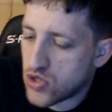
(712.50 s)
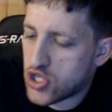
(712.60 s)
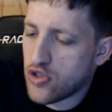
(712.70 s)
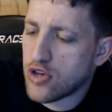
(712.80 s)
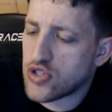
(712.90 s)

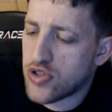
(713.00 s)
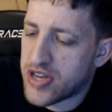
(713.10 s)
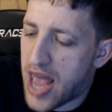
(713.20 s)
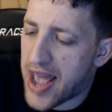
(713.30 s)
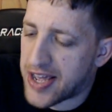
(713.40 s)
those are the
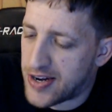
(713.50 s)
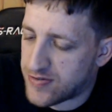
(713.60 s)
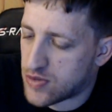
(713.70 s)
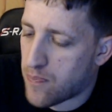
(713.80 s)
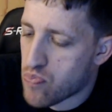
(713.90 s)
negatives.
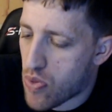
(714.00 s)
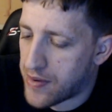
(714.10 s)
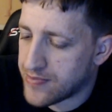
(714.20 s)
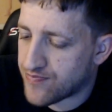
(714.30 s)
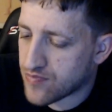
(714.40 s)

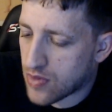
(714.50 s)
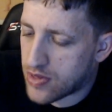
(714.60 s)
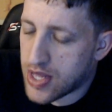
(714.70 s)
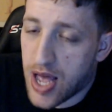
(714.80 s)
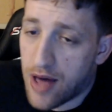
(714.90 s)

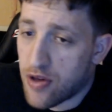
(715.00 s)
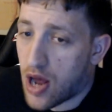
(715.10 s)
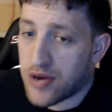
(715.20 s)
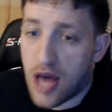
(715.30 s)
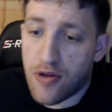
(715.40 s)
The other
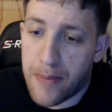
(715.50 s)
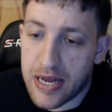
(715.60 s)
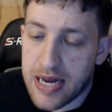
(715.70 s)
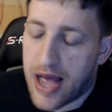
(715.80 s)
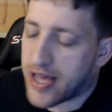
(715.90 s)
another big
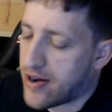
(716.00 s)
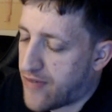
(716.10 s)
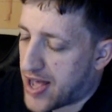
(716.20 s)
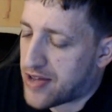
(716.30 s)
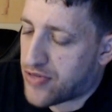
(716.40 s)
negative I
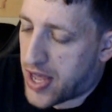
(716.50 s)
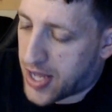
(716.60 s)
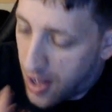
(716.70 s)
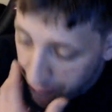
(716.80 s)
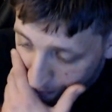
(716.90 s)
can think of